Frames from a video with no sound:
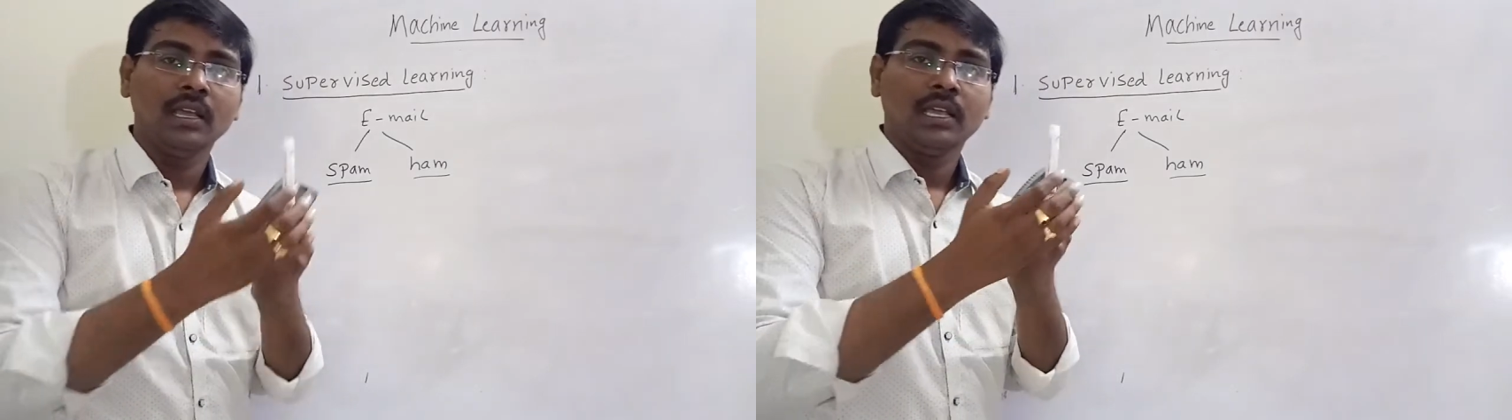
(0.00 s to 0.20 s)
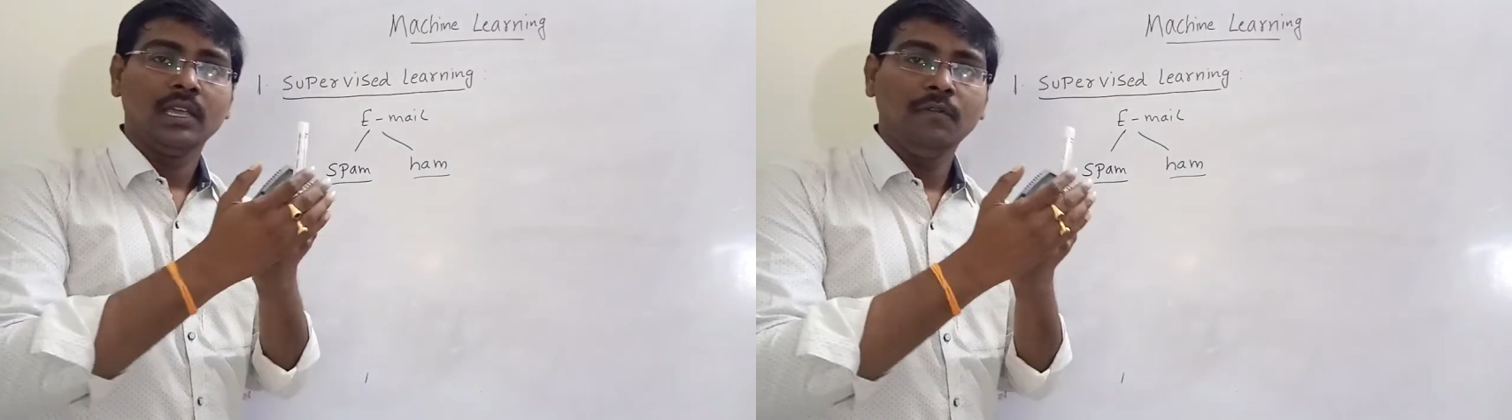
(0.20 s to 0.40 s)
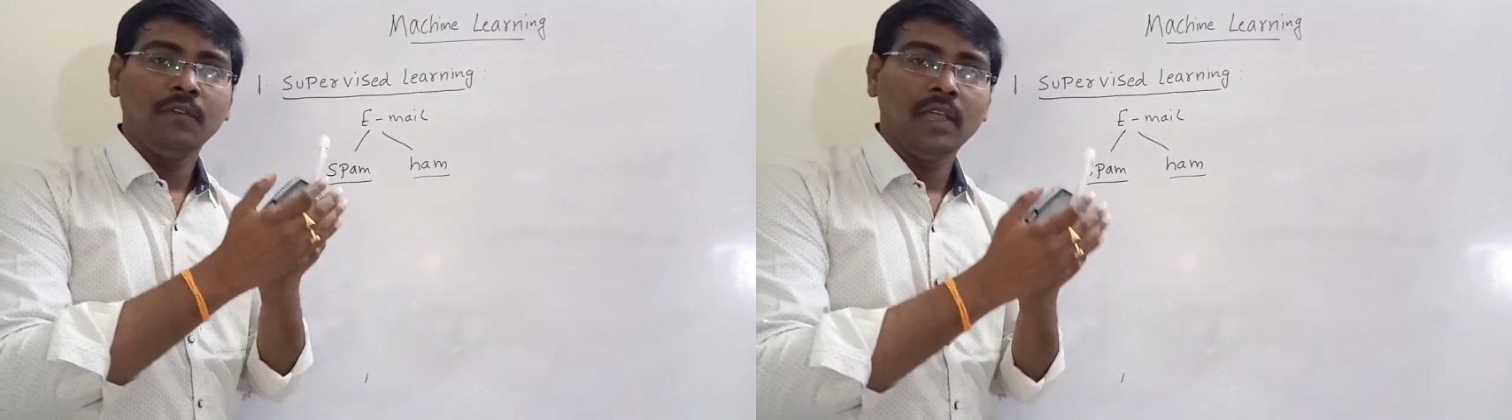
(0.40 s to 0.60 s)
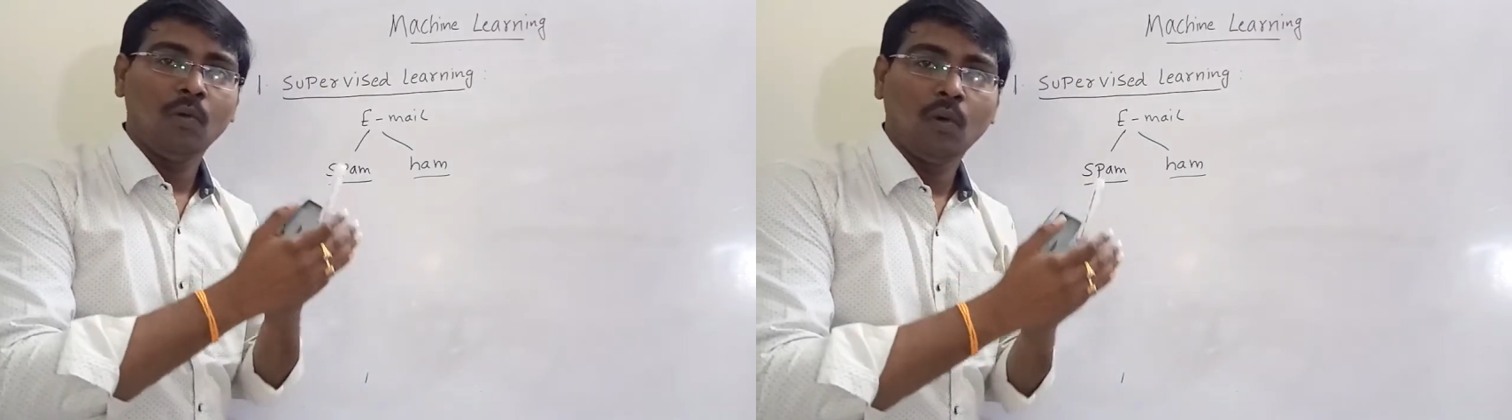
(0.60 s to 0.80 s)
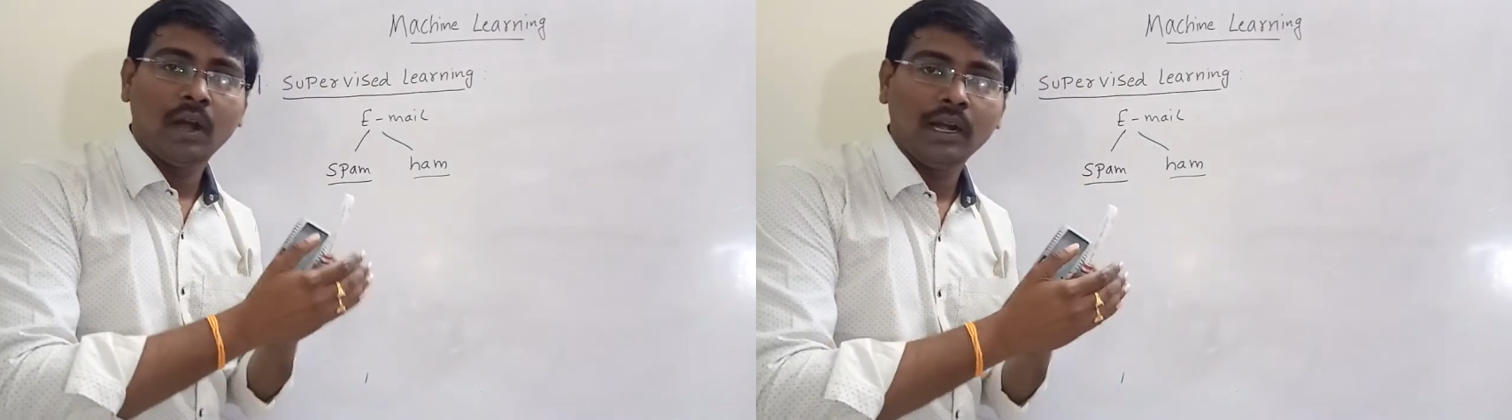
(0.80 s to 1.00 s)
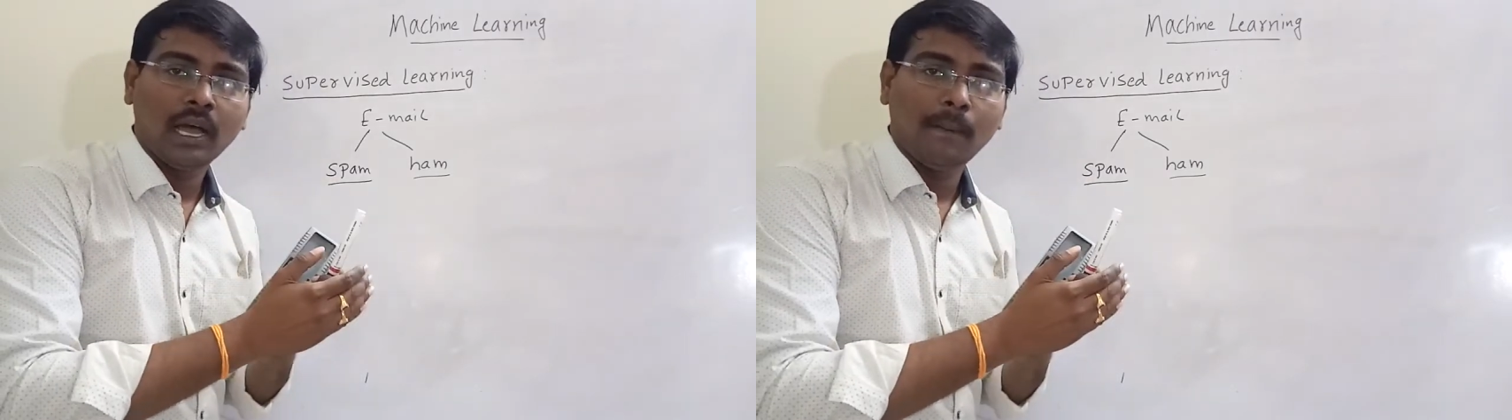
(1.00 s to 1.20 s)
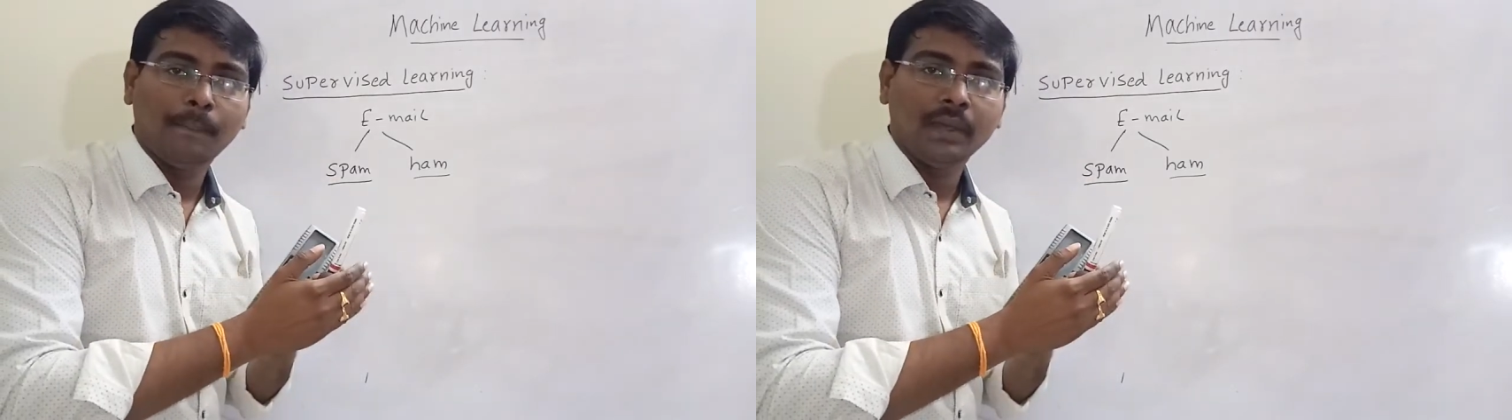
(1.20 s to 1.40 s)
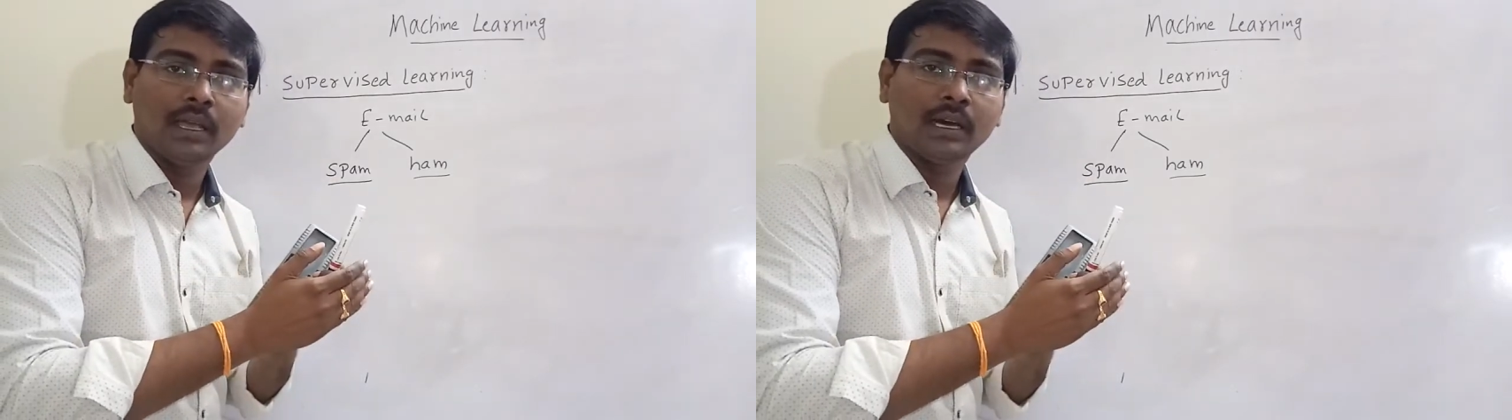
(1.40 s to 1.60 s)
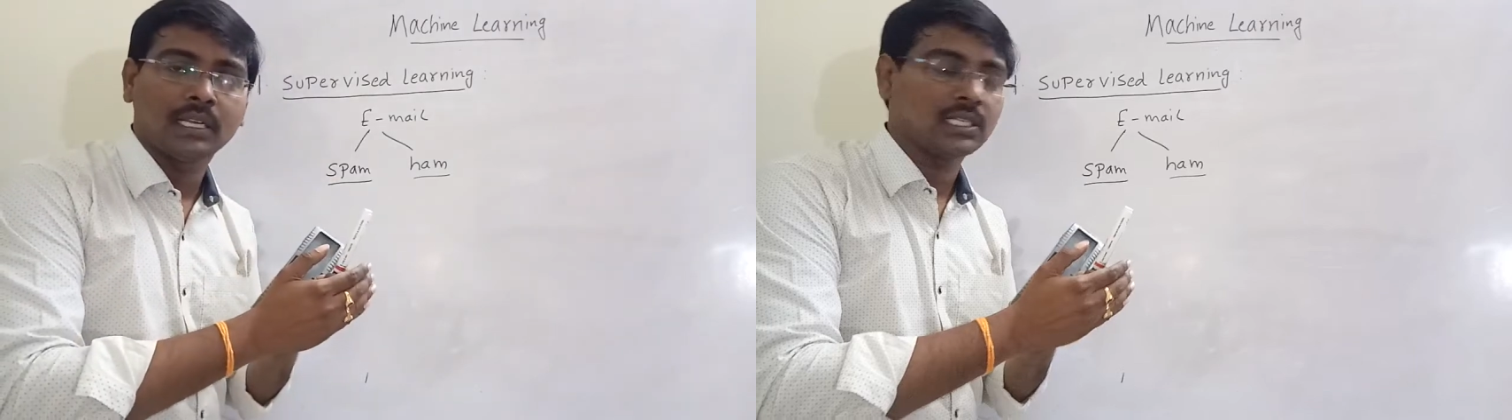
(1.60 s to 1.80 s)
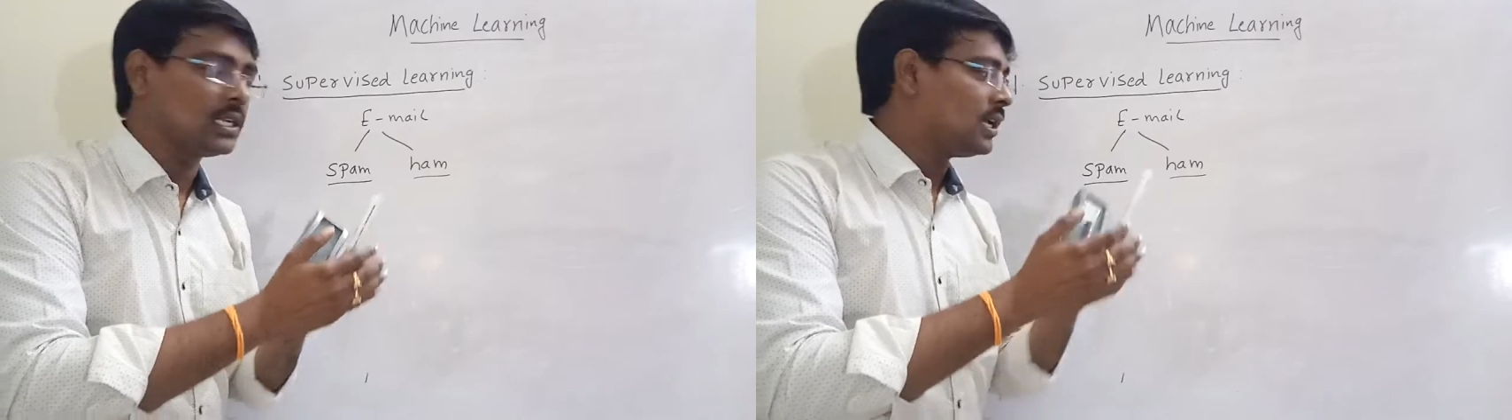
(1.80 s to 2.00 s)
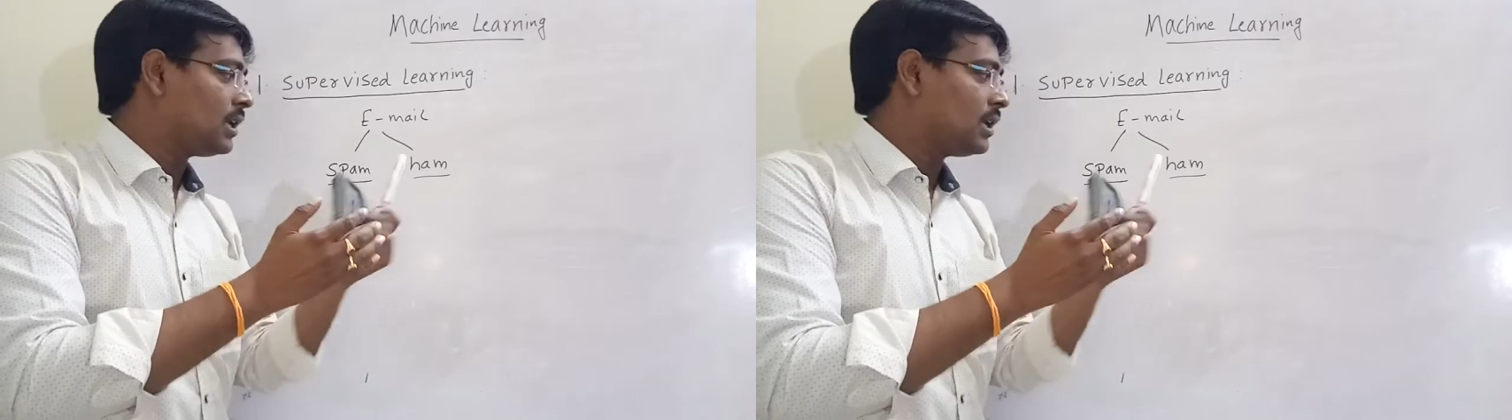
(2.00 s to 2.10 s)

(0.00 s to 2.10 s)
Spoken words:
if a word appears,